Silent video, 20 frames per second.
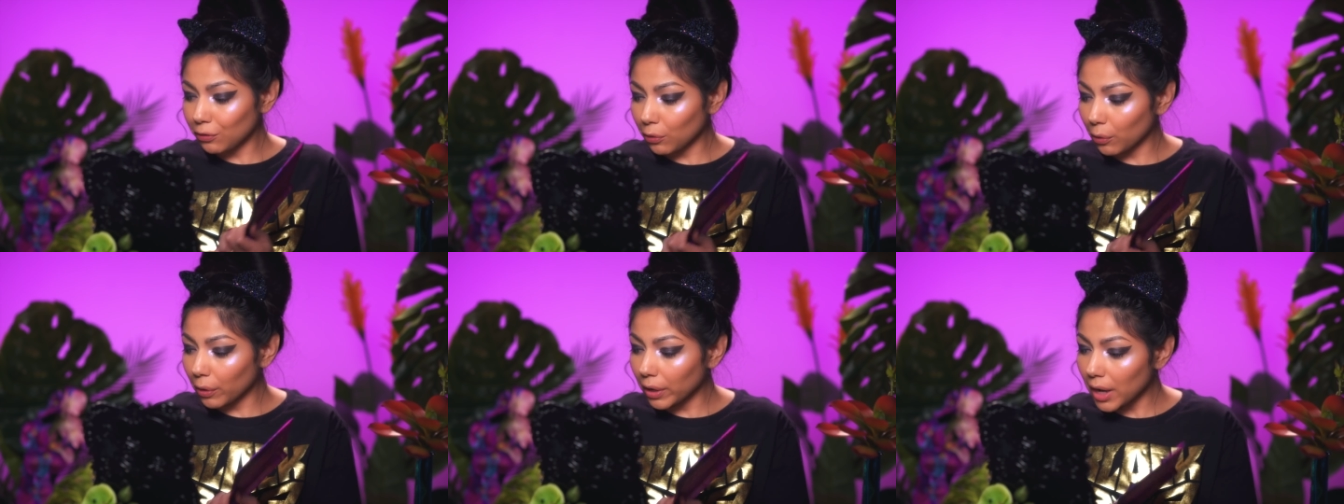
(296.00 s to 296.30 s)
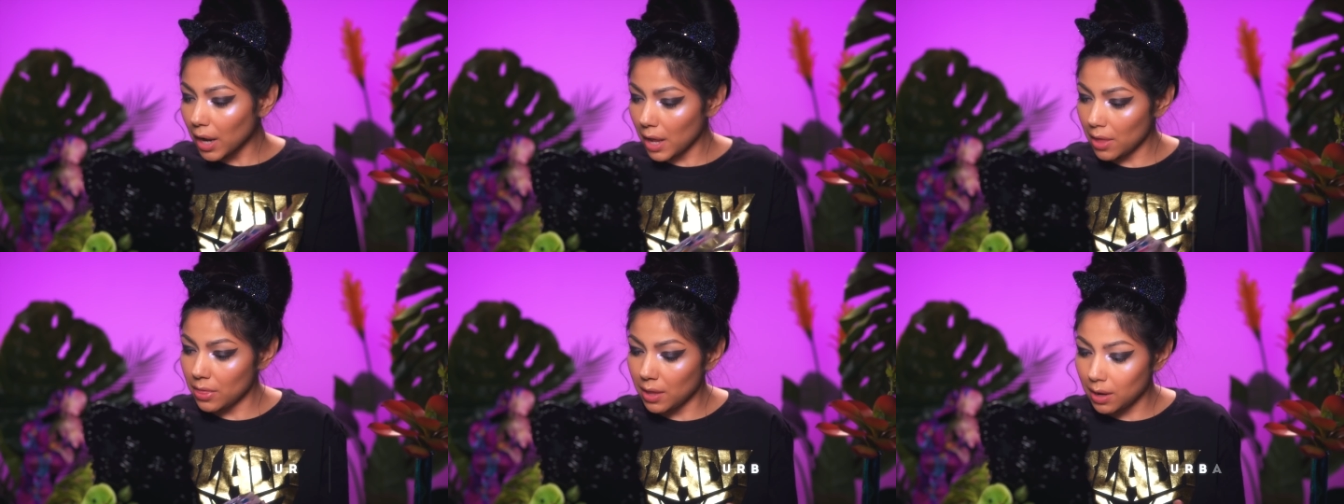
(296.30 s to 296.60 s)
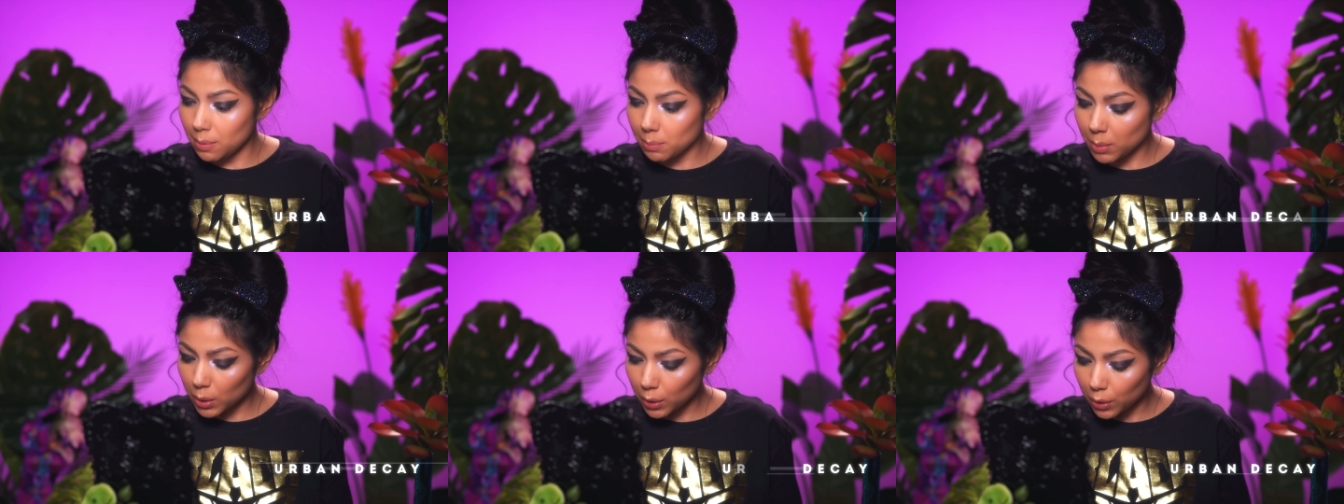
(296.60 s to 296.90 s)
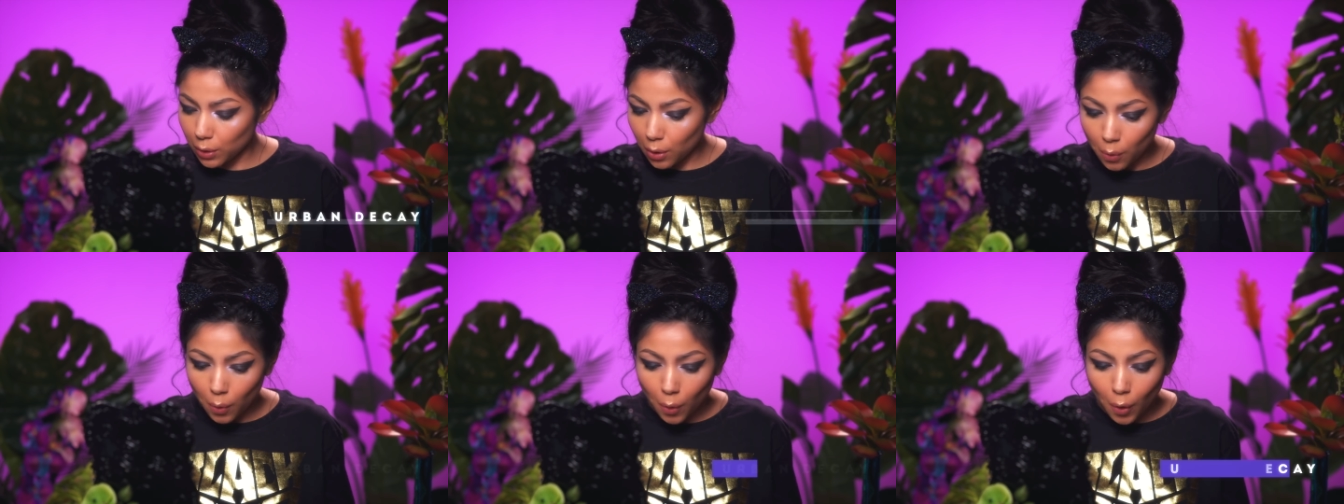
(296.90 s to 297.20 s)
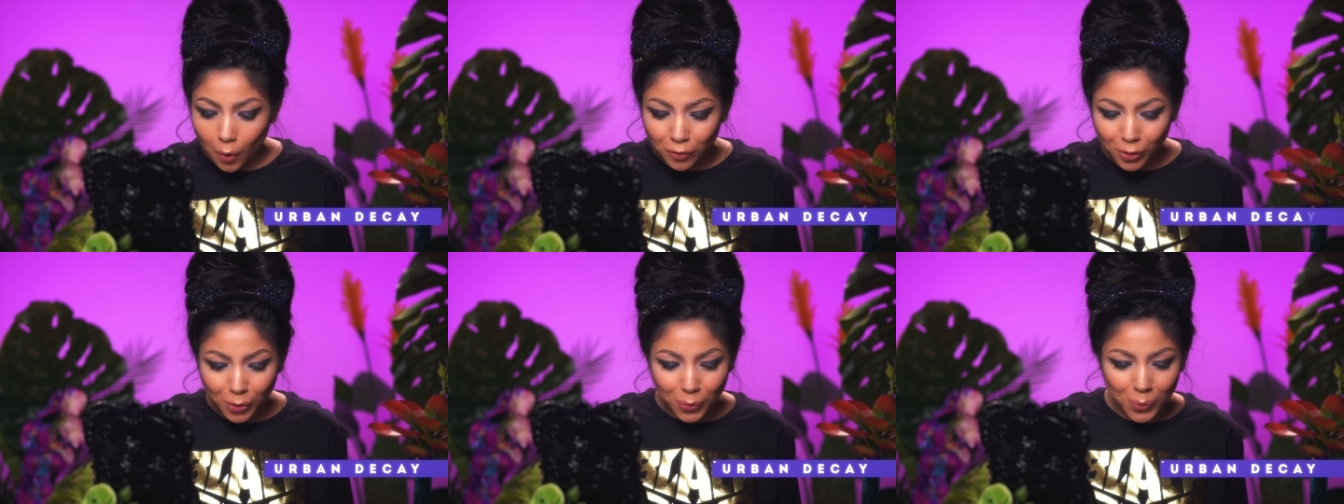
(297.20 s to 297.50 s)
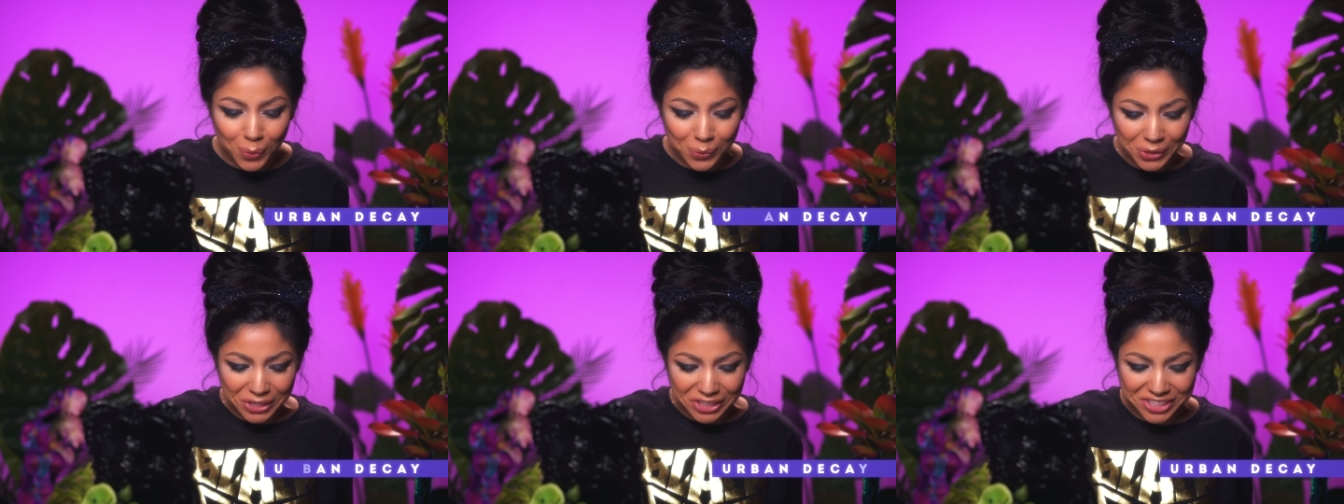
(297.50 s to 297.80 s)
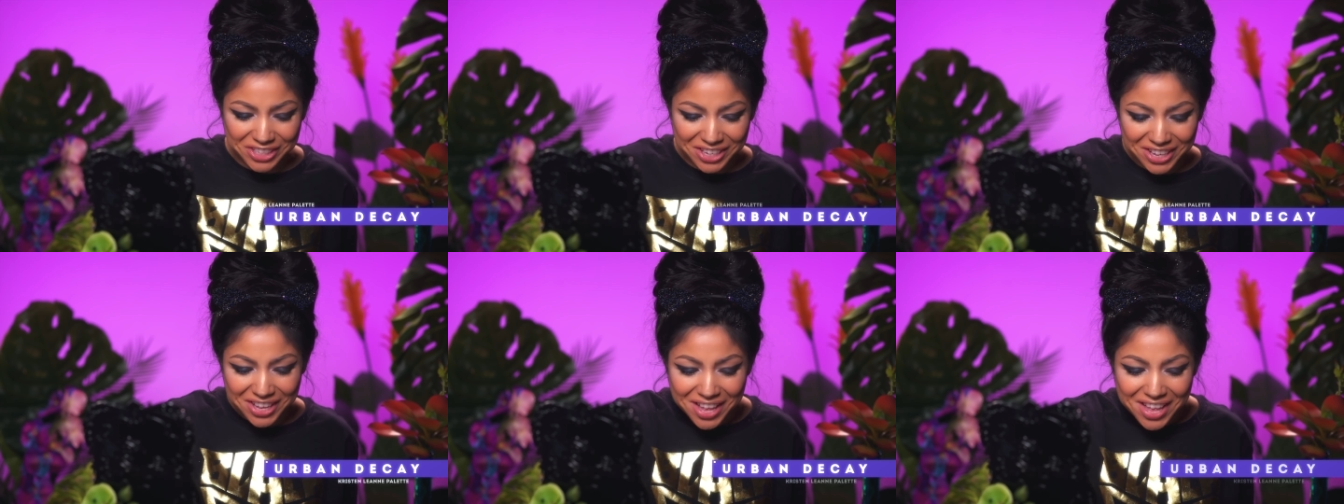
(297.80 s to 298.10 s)
Floor, and then I'm gonna go over what we
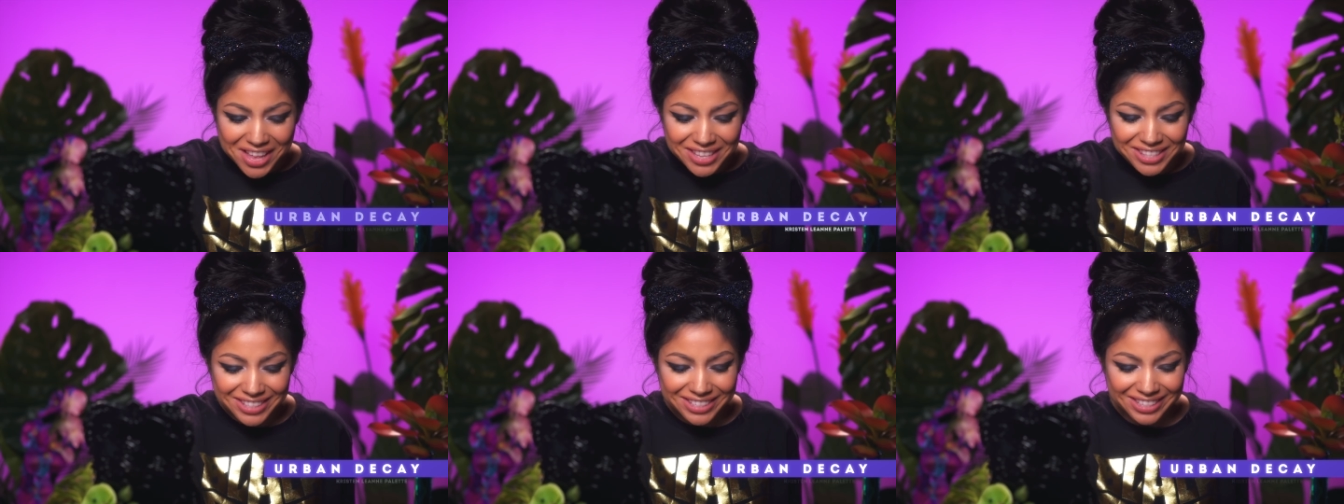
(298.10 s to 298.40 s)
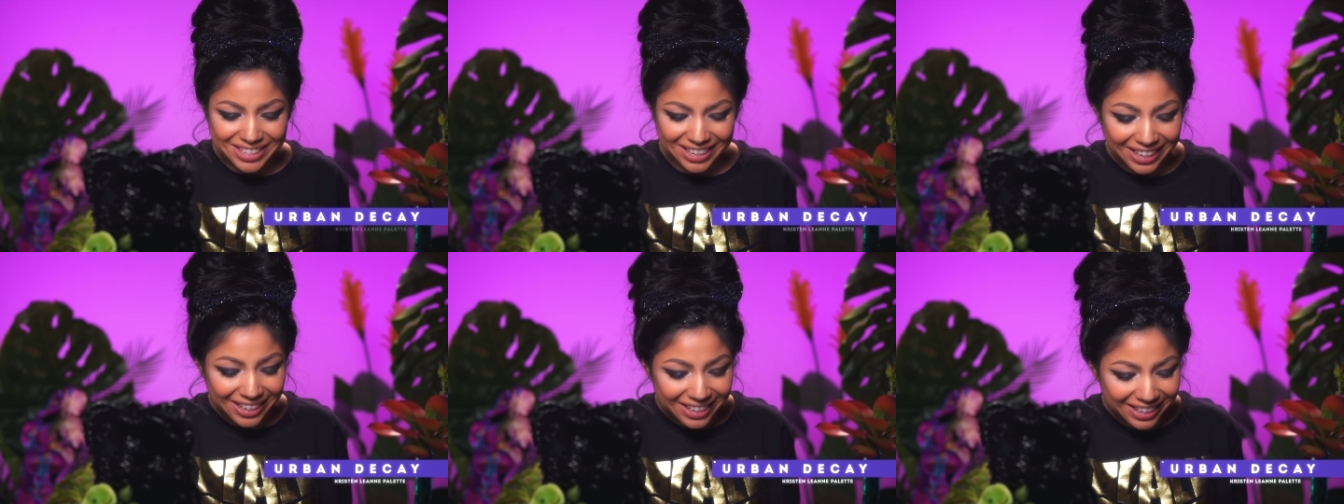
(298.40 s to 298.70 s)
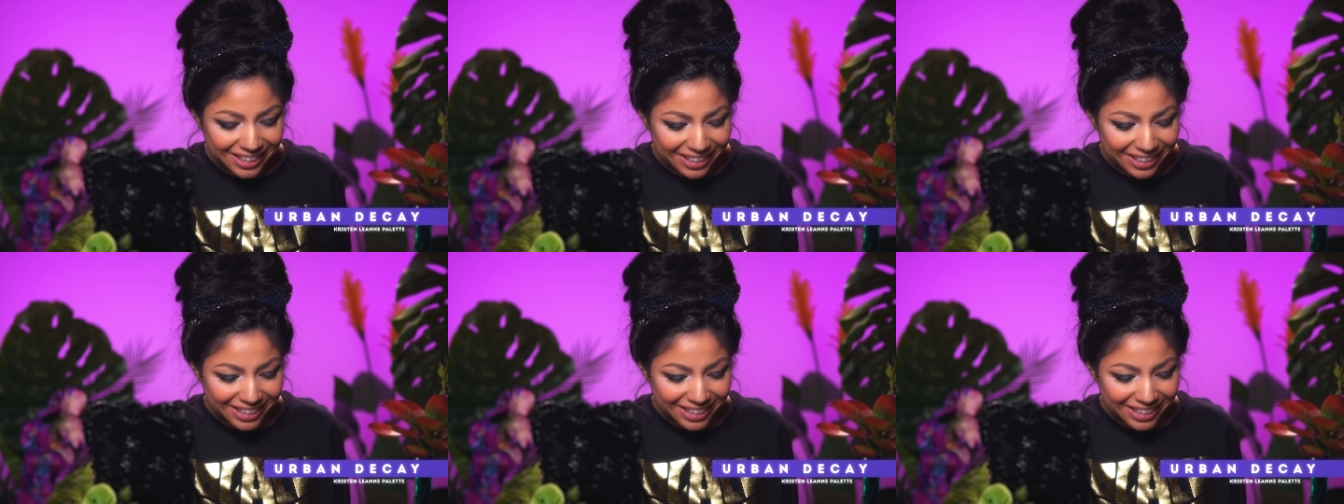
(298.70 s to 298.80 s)
just did.